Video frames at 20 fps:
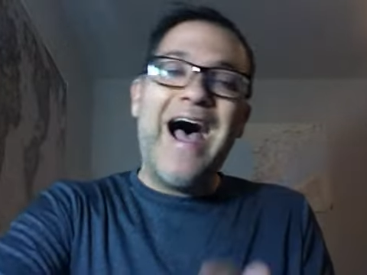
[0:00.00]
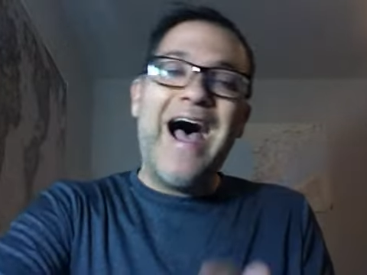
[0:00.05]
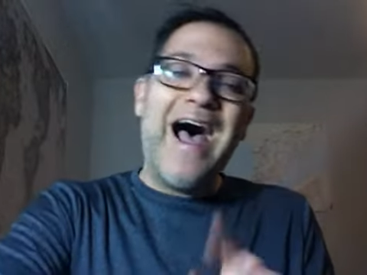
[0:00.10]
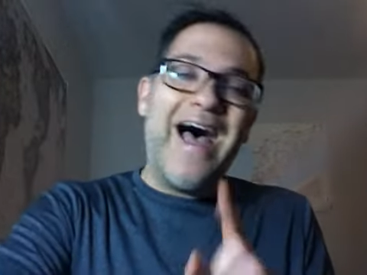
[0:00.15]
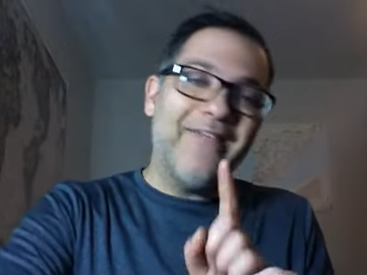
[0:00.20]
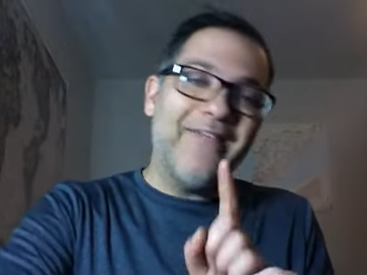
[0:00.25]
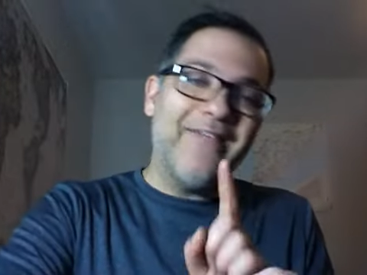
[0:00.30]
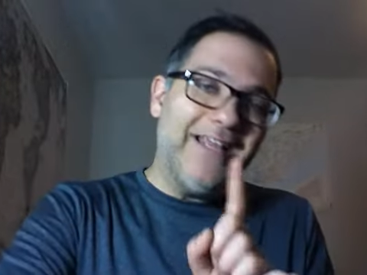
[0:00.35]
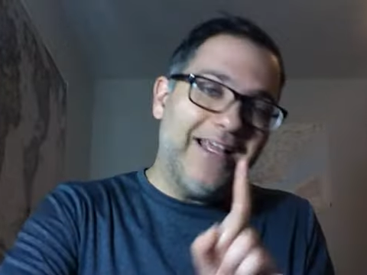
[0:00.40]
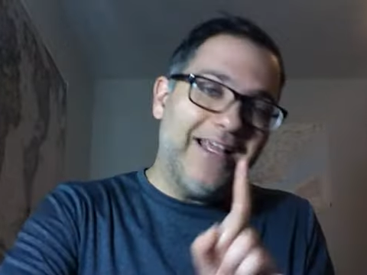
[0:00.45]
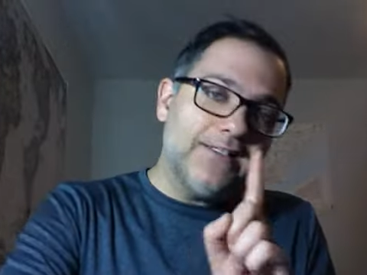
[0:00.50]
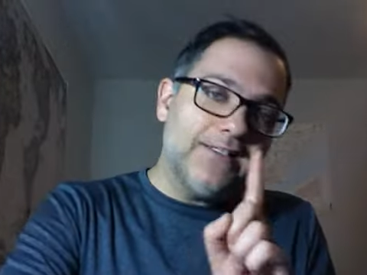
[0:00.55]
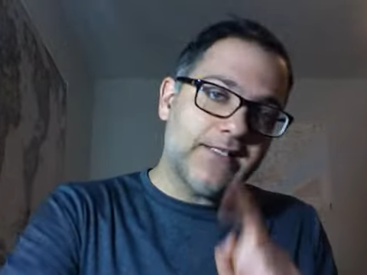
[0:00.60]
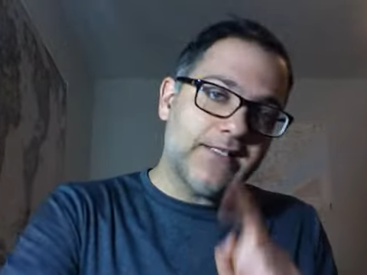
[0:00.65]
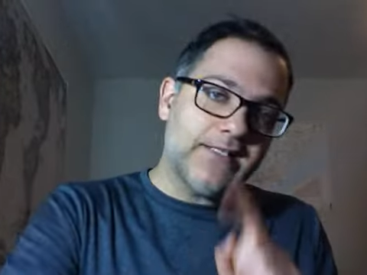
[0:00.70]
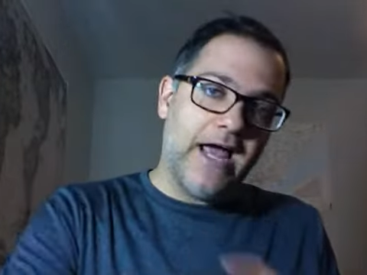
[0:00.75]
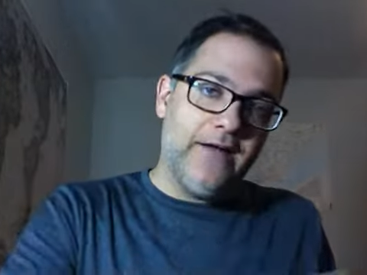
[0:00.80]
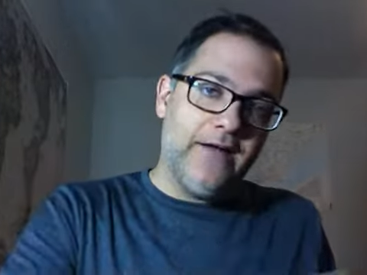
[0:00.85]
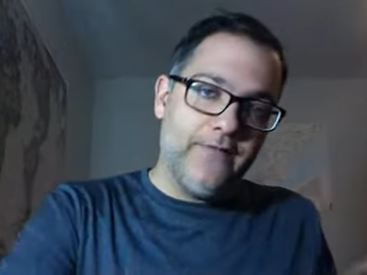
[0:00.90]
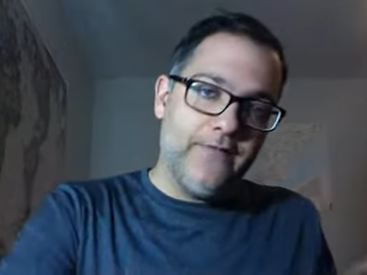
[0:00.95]
On the
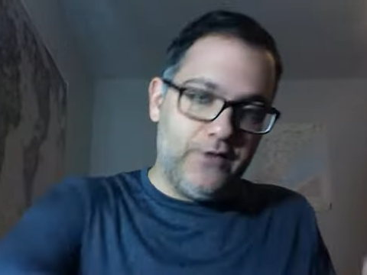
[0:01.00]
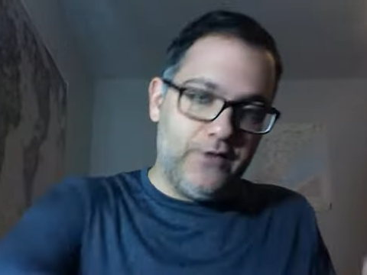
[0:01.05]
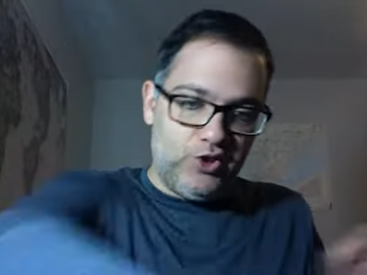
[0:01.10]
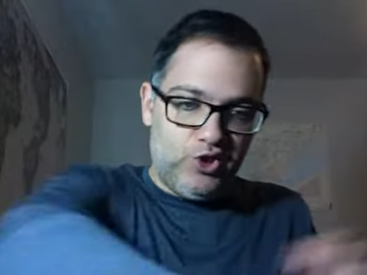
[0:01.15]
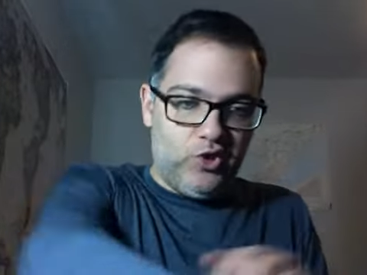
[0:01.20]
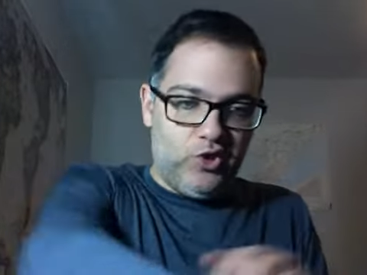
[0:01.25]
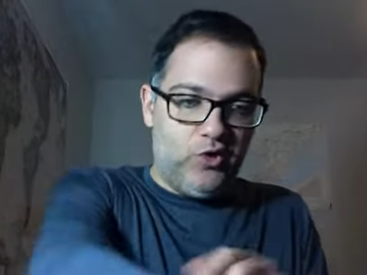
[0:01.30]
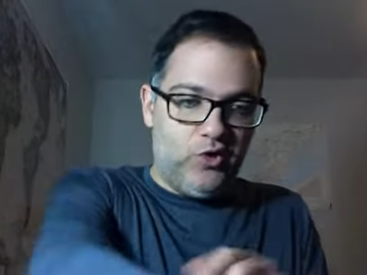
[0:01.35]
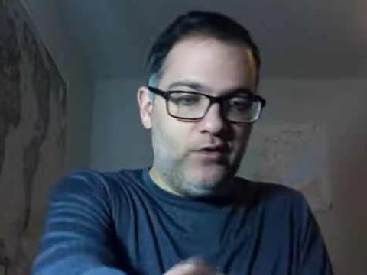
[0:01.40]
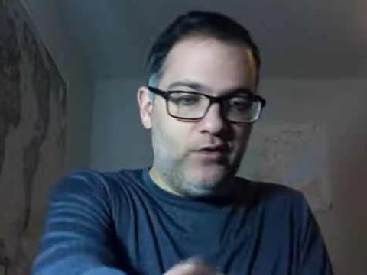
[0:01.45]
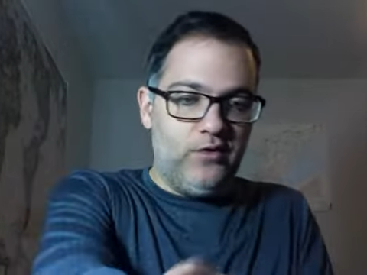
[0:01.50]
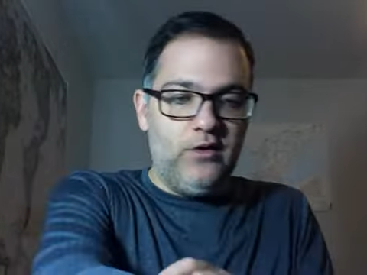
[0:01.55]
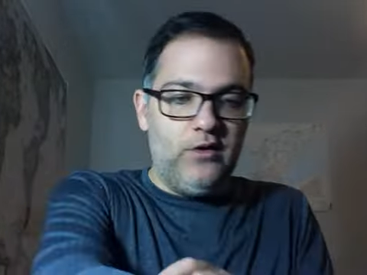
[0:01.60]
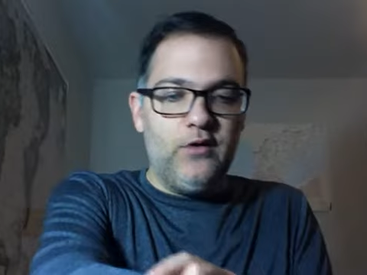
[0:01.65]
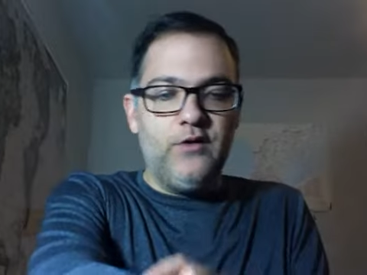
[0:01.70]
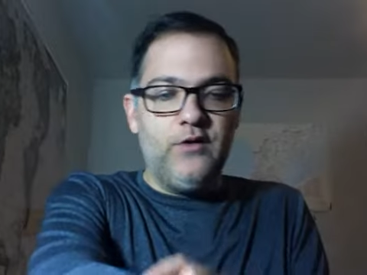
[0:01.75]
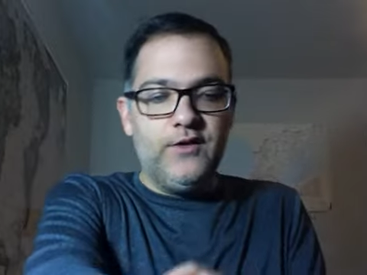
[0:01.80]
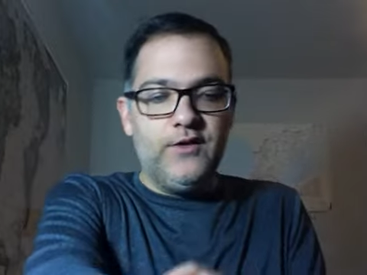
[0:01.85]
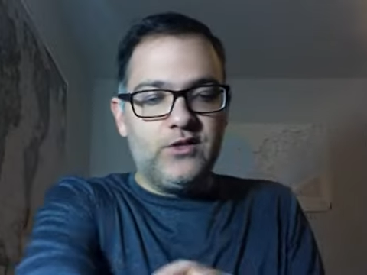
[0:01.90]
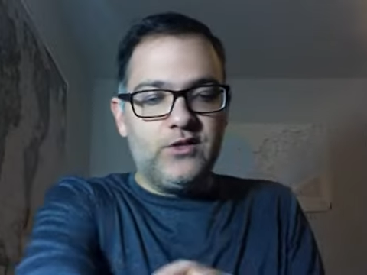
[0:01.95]
inside of this shirt,
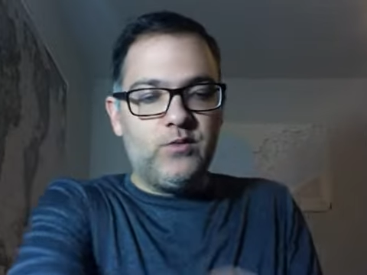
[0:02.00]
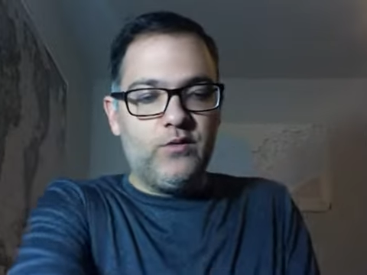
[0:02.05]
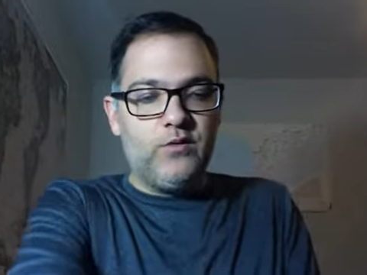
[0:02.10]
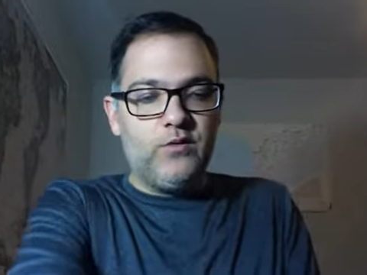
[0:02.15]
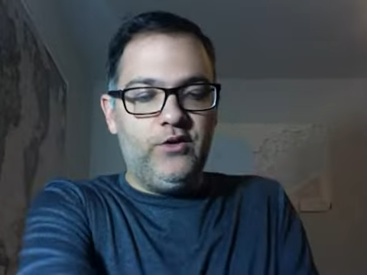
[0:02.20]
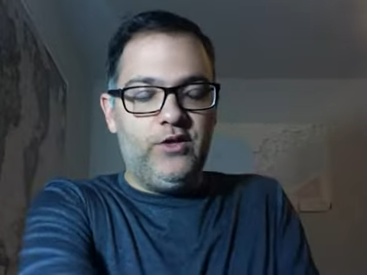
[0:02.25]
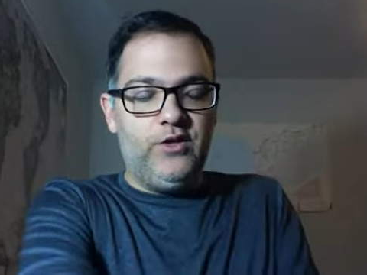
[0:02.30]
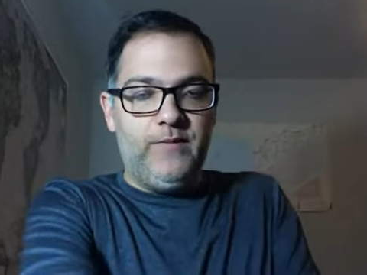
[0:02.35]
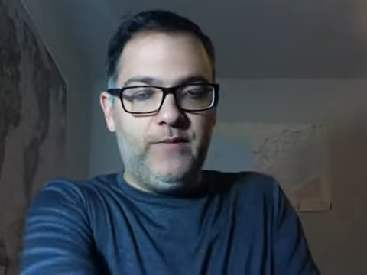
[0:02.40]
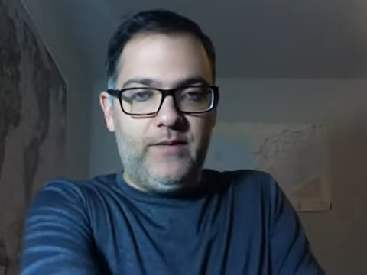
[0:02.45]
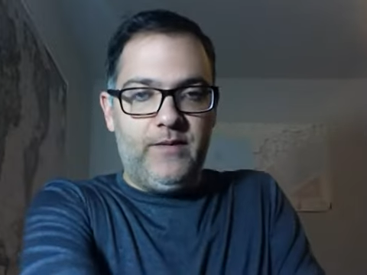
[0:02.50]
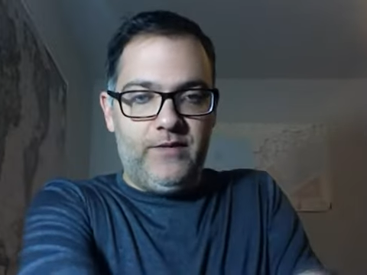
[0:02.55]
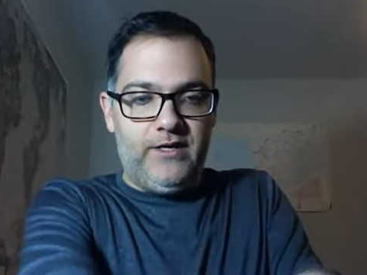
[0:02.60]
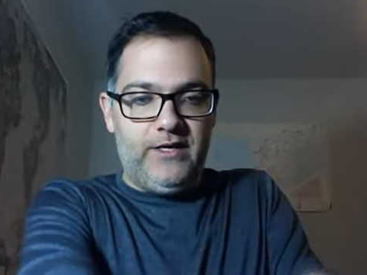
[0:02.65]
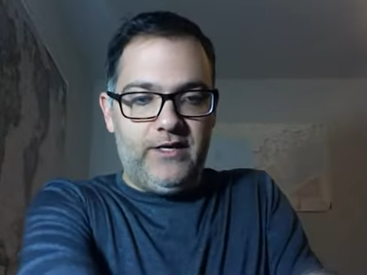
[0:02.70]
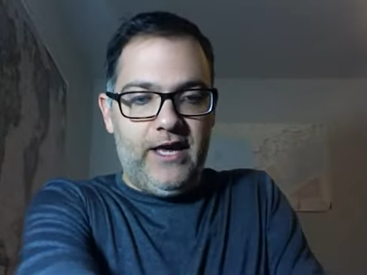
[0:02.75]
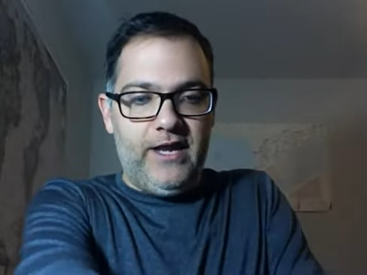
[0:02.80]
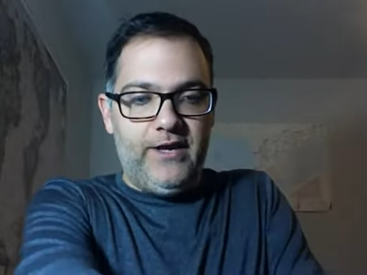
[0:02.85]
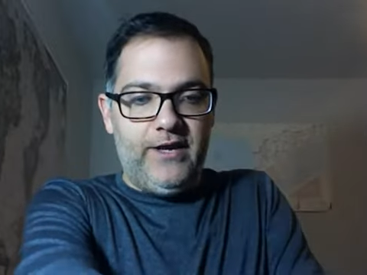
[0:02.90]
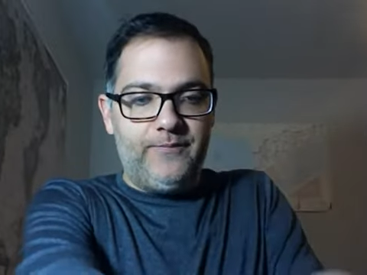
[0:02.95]
and this is what really made me
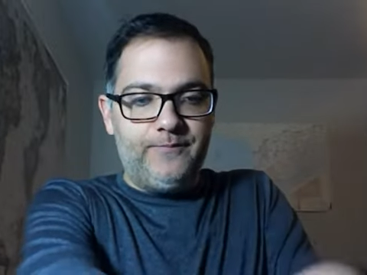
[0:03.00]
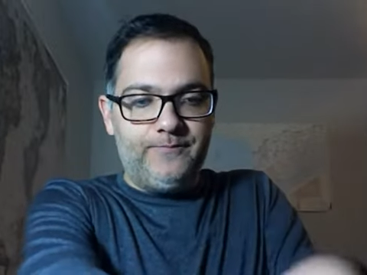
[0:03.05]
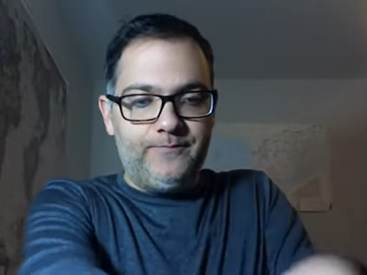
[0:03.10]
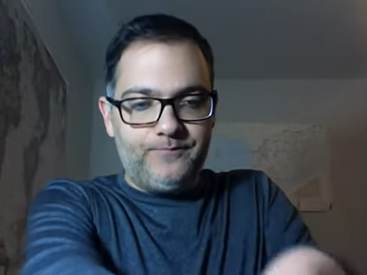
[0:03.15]
get it.